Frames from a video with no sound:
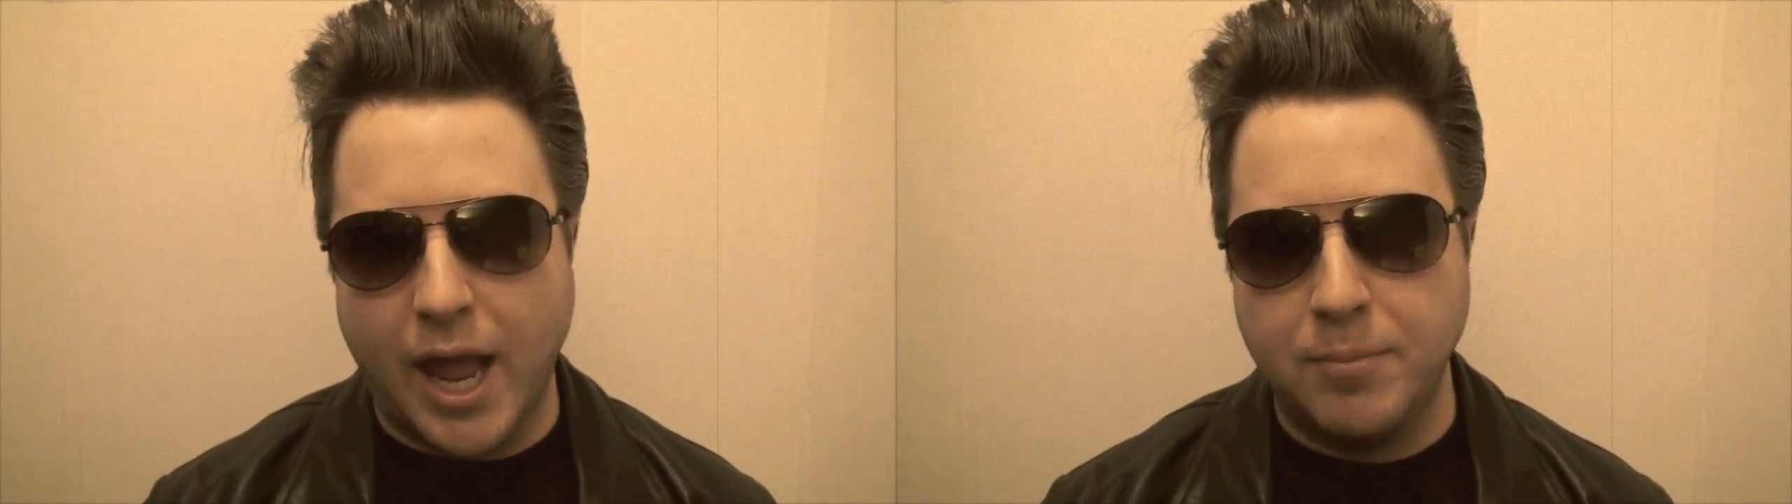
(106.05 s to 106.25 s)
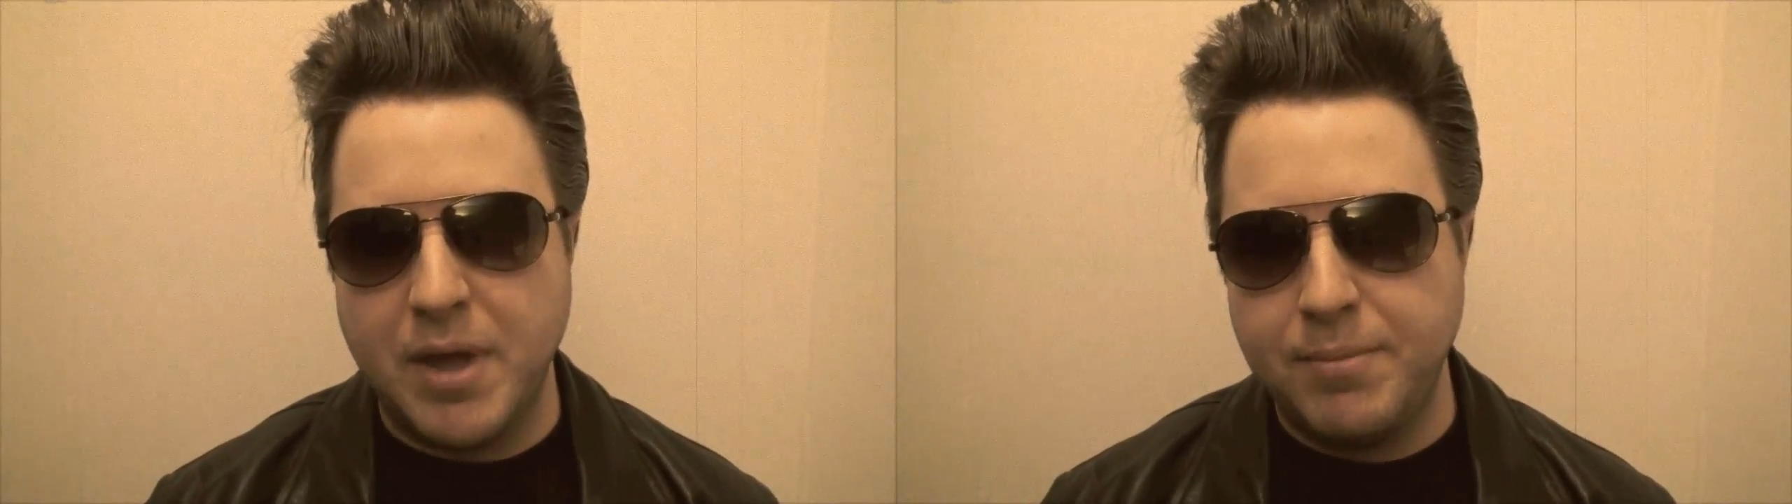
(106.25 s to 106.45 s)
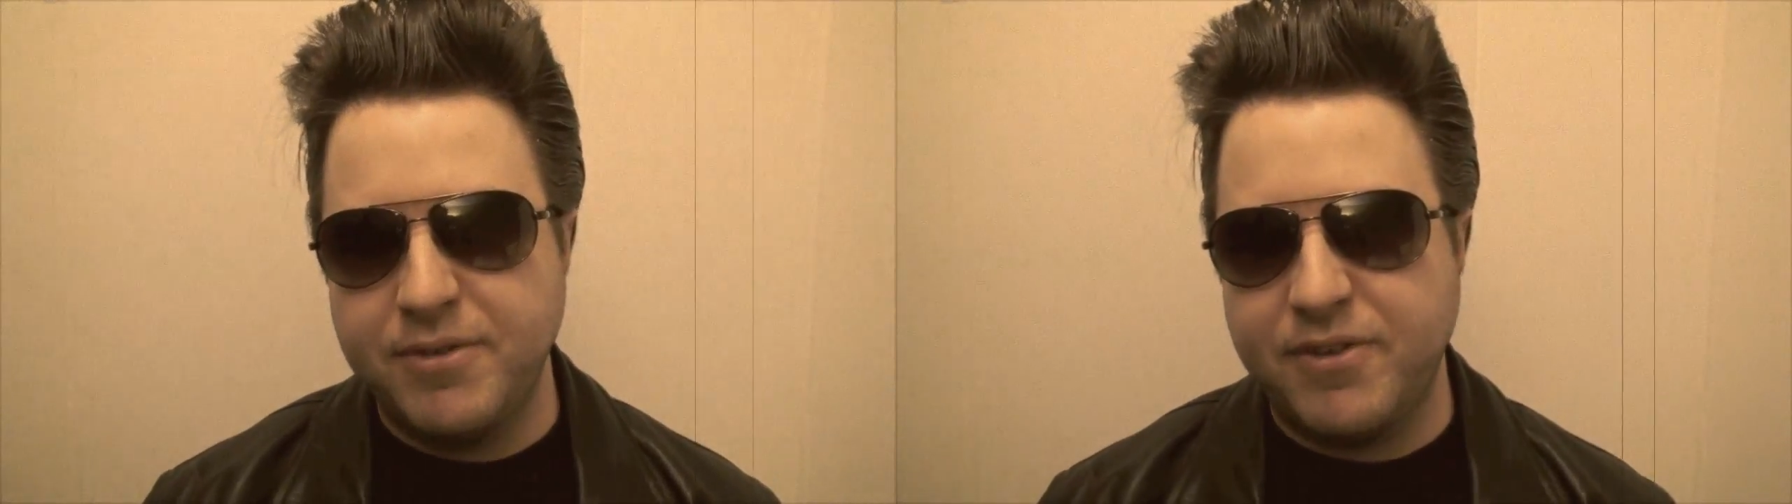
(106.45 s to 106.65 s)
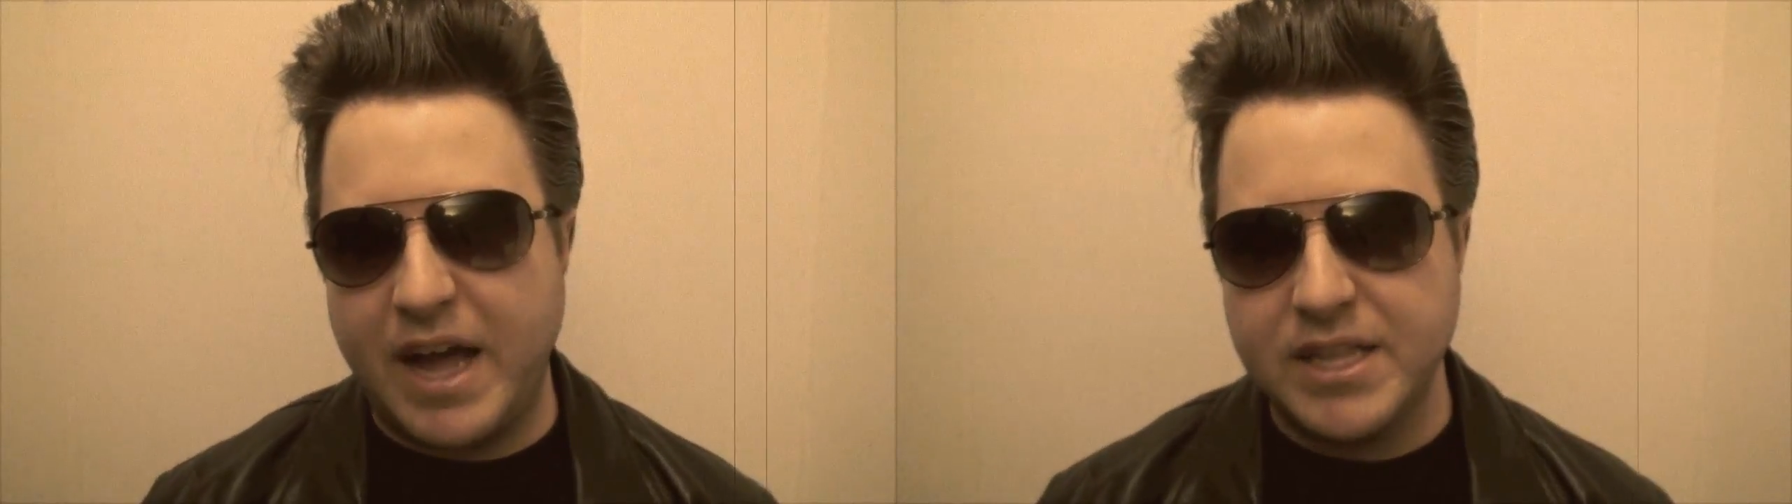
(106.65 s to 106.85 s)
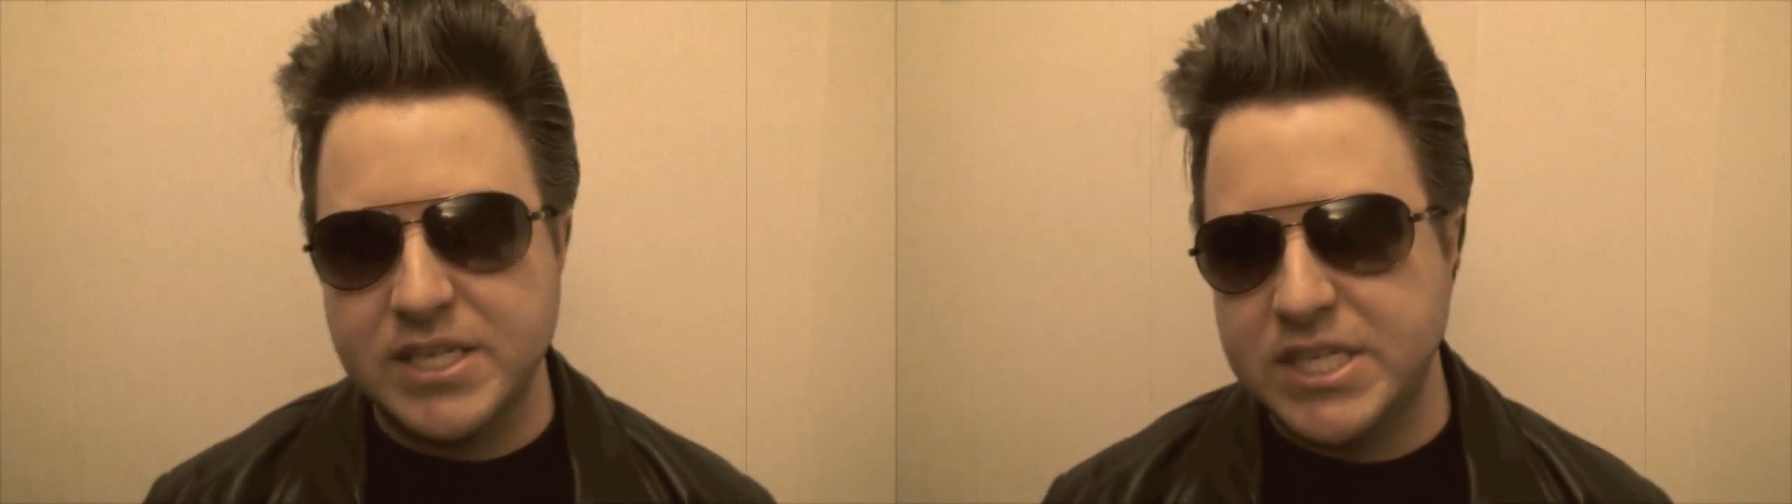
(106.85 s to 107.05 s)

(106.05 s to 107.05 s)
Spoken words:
and maybe find the